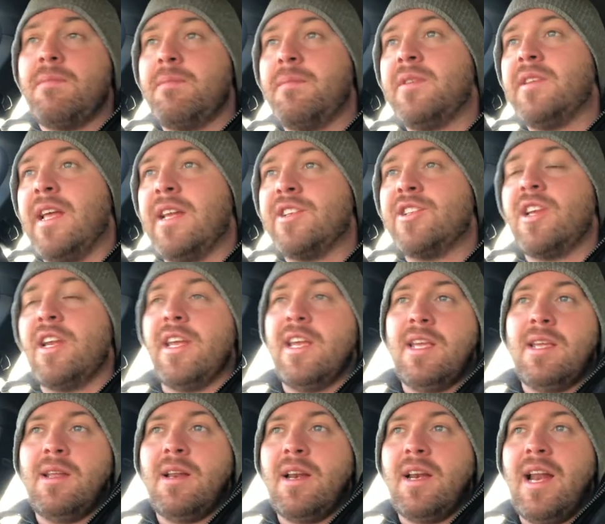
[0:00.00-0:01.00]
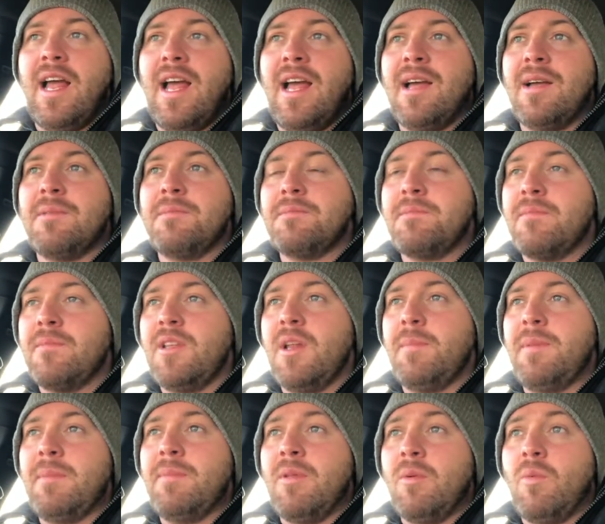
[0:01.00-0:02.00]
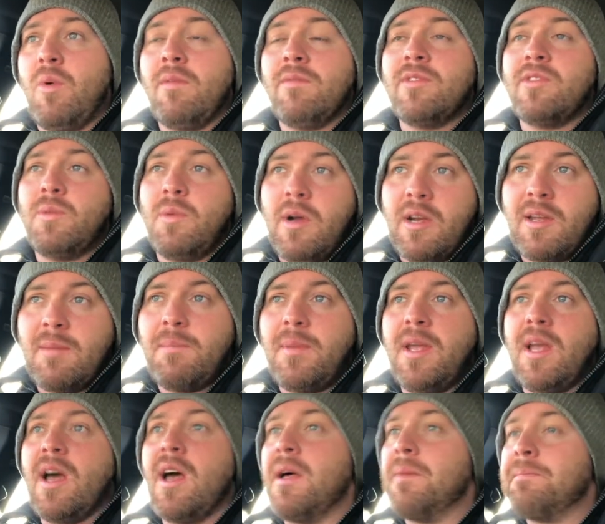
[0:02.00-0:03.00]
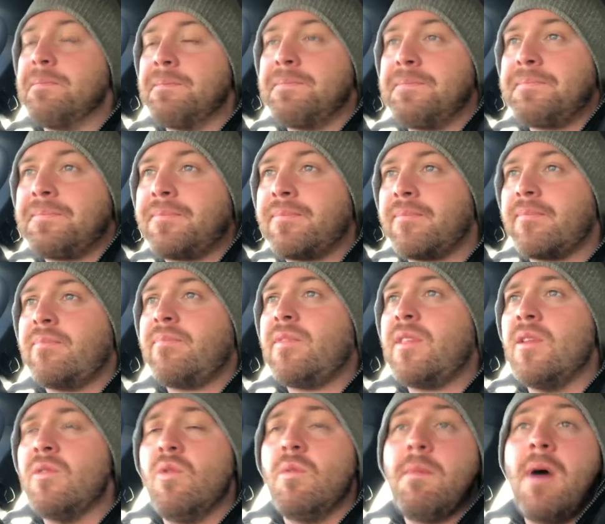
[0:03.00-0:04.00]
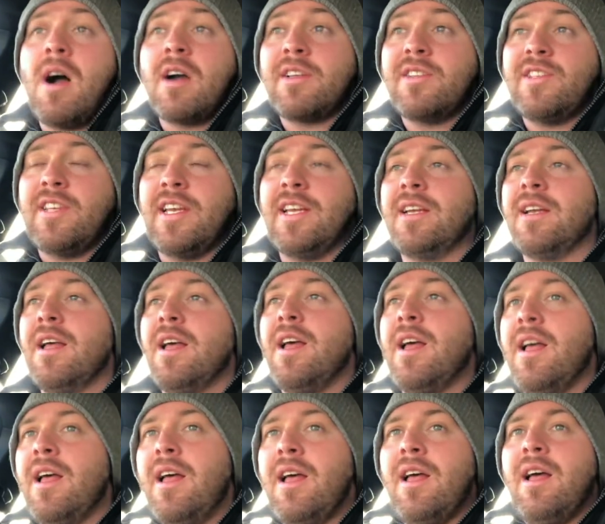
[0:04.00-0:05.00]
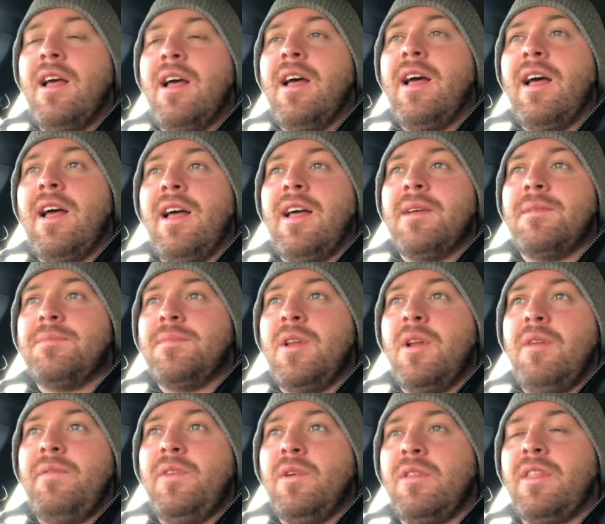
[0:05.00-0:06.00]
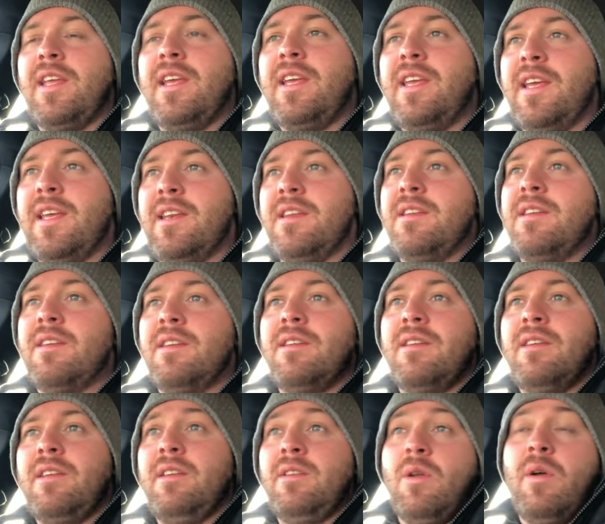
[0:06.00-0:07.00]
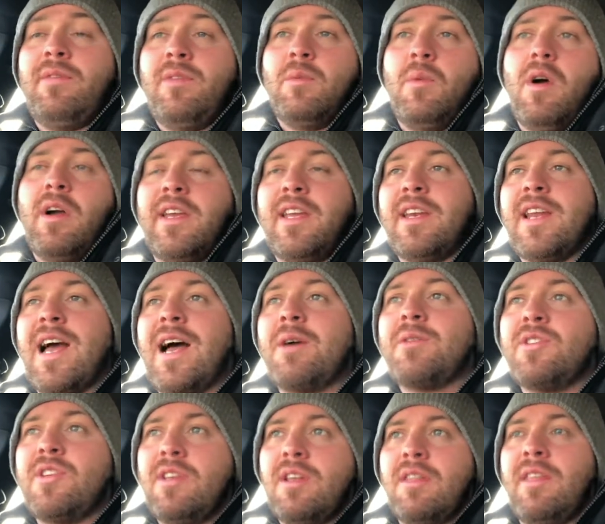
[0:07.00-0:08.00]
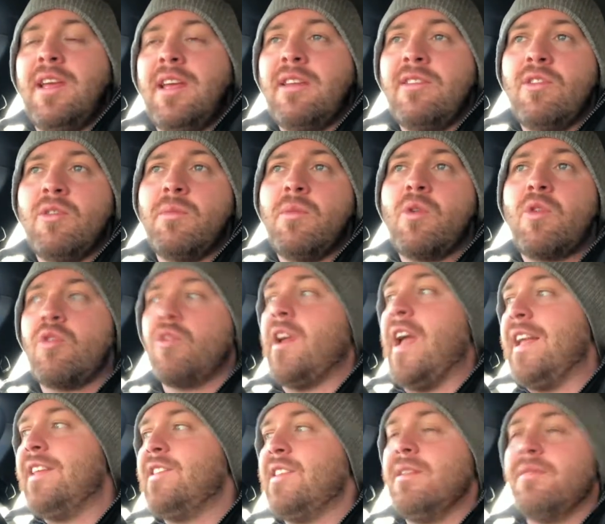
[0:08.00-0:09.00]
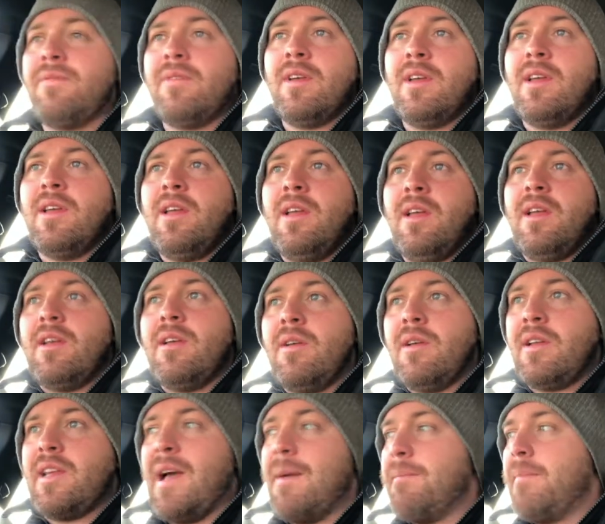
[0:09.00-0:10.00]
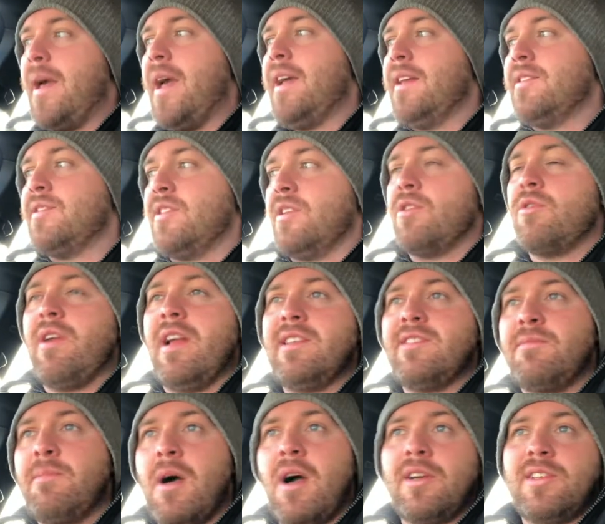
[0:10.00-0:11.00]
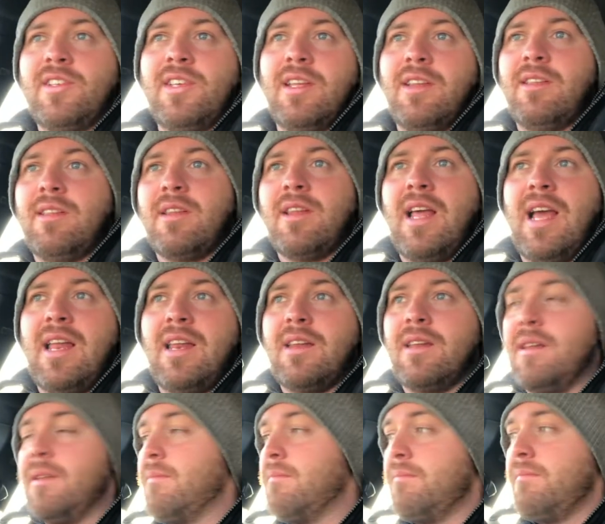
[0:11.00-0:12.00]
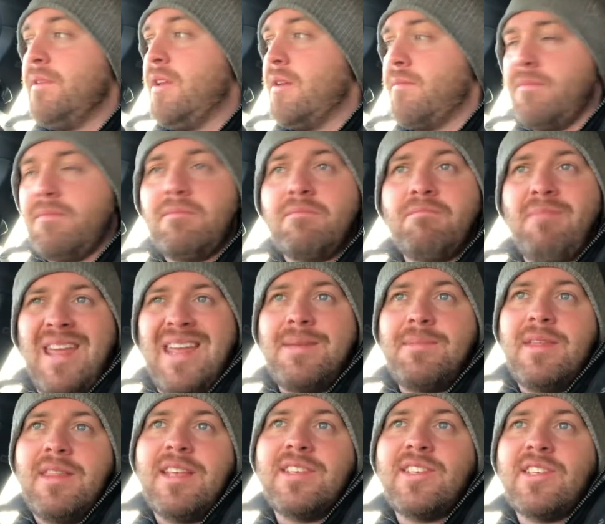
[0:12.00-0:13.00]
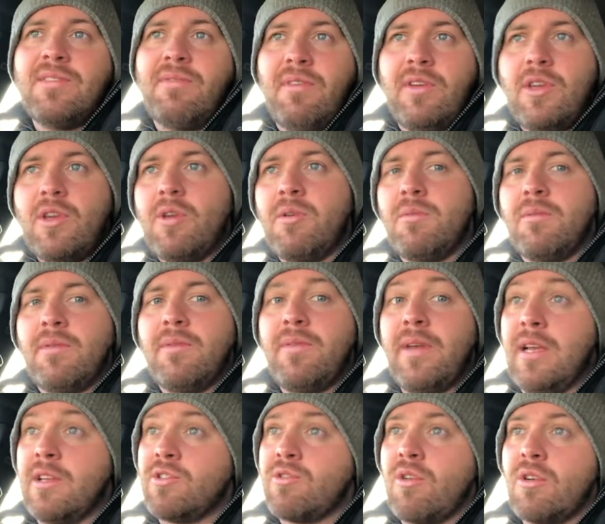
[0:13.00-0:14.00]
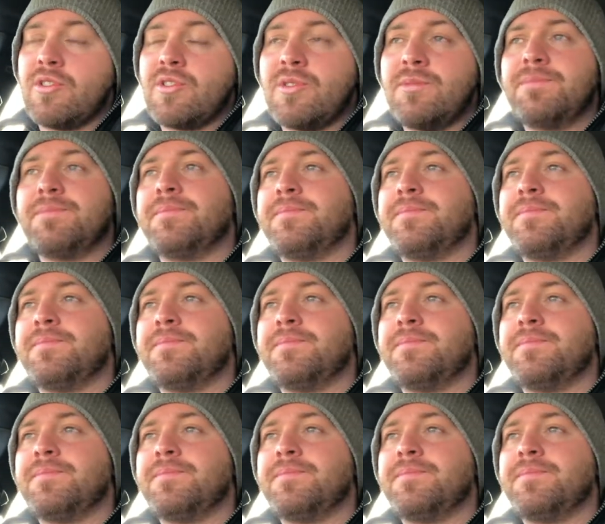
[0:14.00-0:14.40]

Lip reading: potentially, people that want to work in PR or marketing. If you're thinking, if you work in-house and you're thinking of doing more creative campaigns and creative marketing, maybe this is for you, fingers crossed.